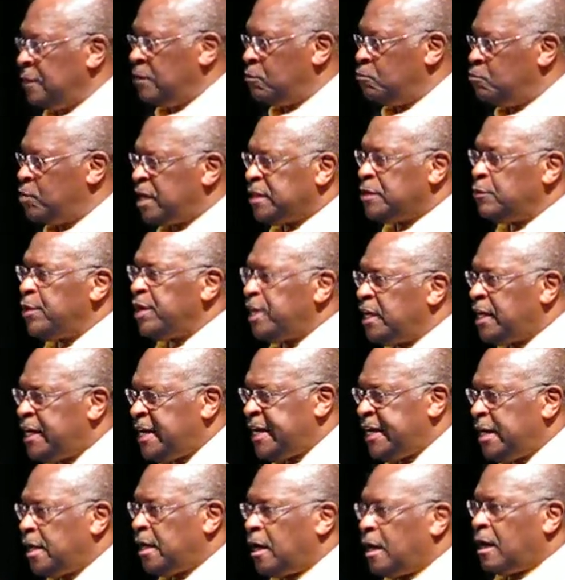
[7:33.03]
whether we are
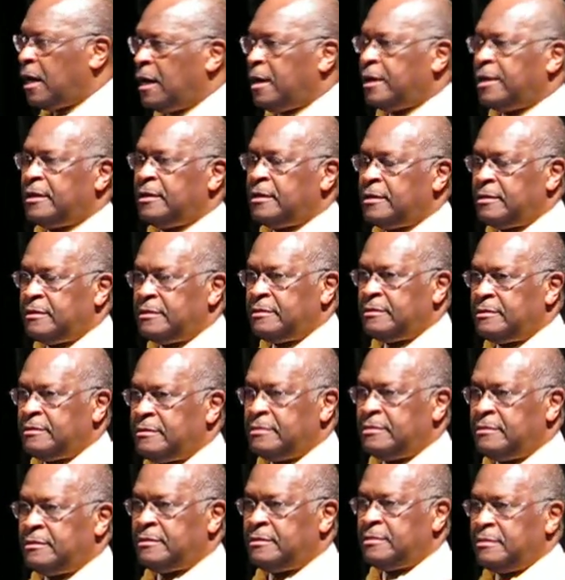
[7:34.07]
here
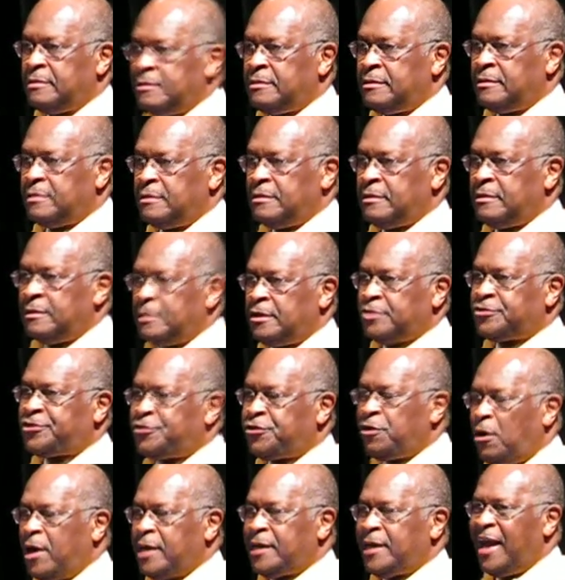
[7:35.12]
a
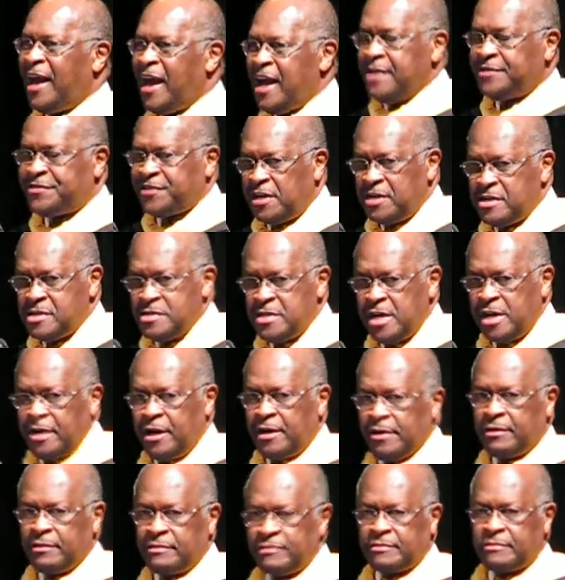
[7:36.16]
short 18
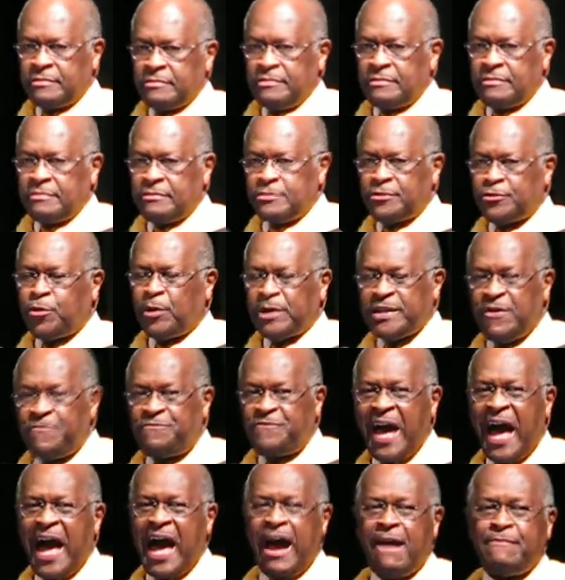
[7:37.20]
years,
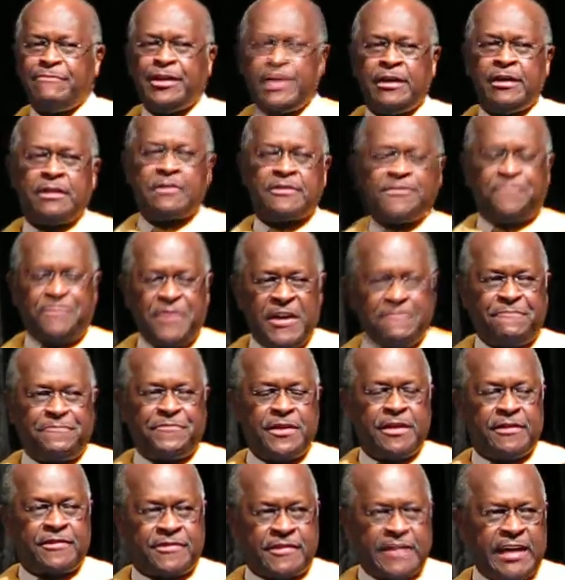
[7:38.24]
25 years,
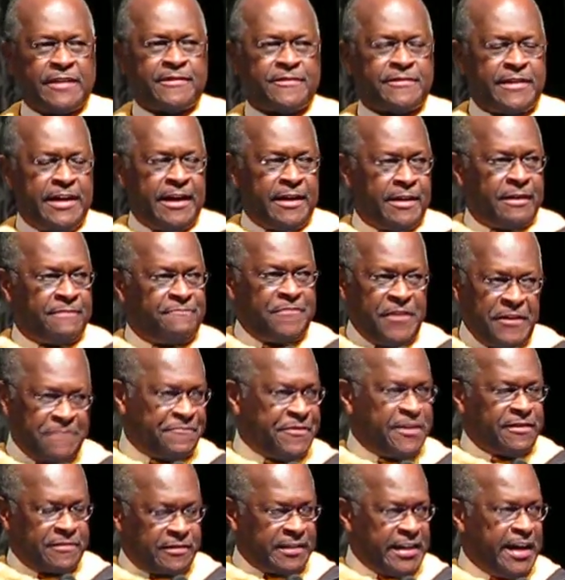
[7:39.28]
50, 60,
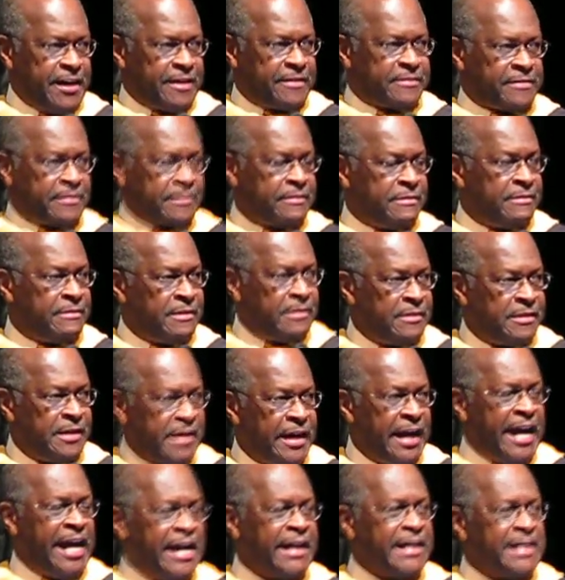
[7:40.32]
56,
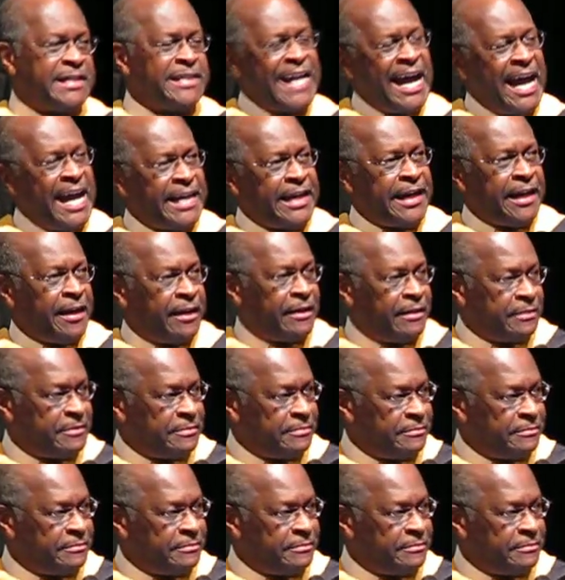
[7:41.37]
80, 90,